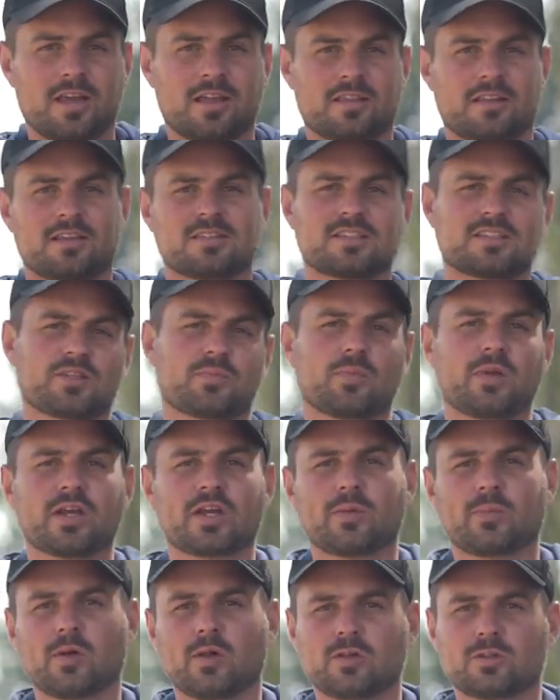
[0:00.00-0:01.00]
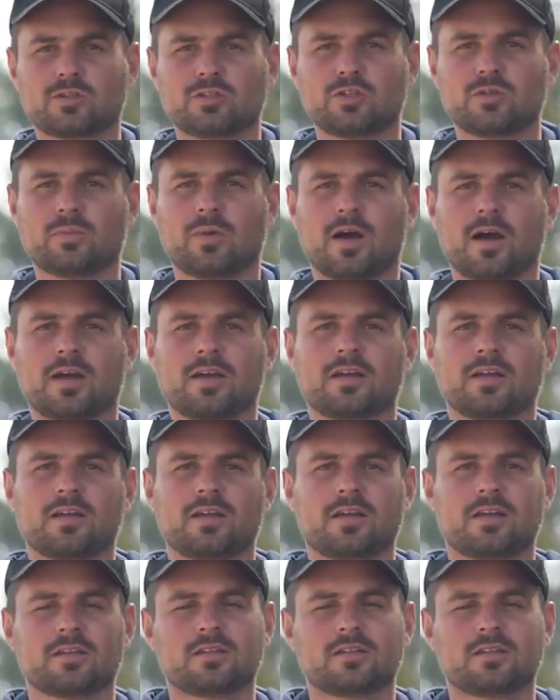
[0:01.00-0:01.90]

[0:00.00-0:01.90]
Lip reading: And this is applicable to my